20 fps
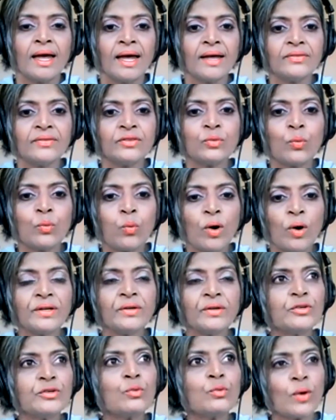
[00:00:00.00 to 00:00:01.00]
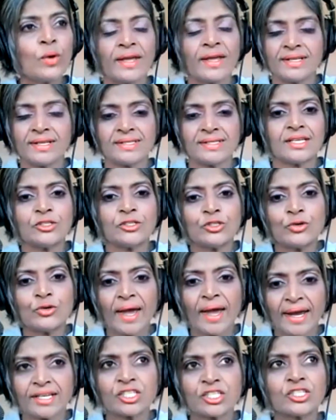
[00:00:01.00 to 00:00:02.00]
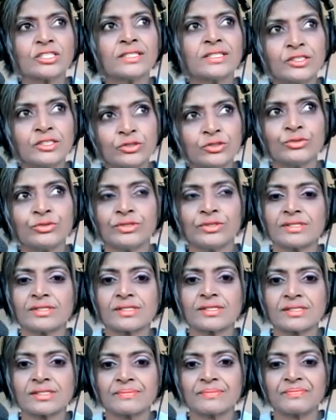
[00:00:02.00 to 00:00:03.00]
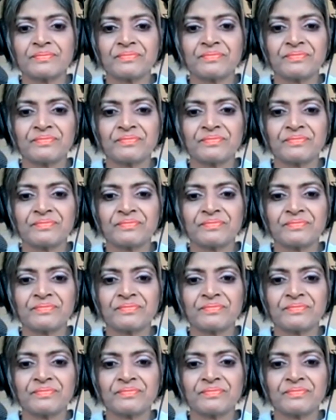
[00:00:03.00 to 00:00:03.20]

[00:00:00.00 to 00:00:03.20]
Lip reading: And one of the ways that you actually do this